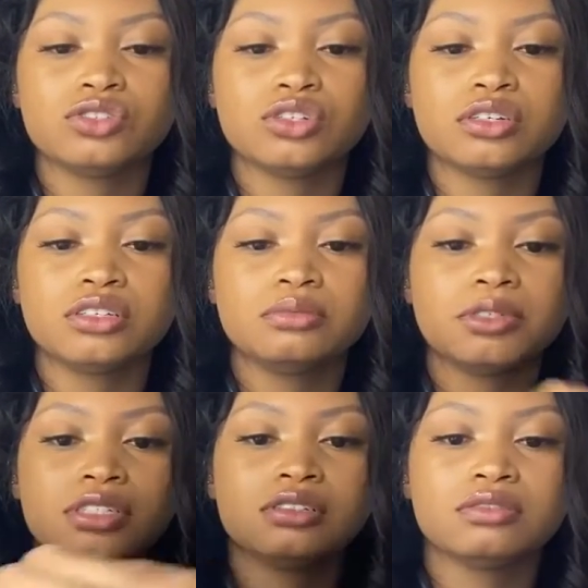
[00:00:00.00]

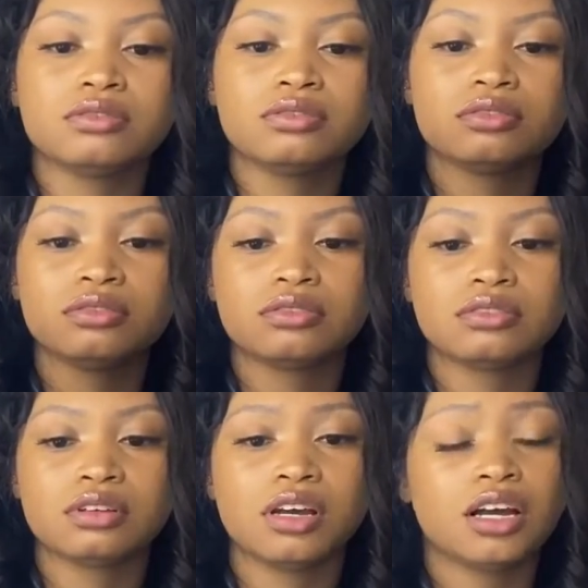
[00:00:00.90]
Judgment,
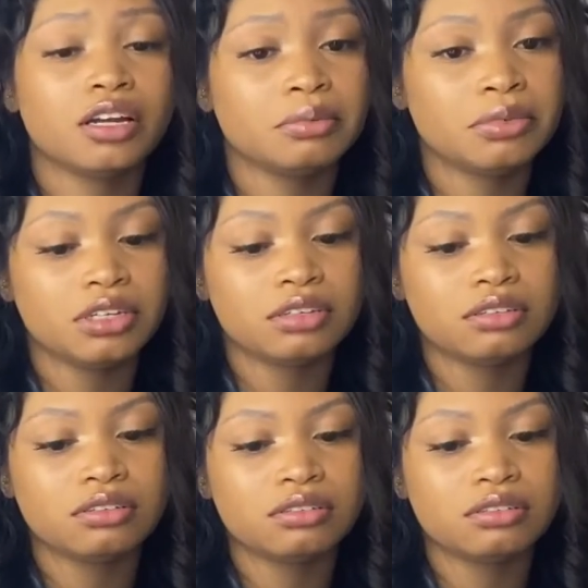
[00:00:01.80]
Hermit.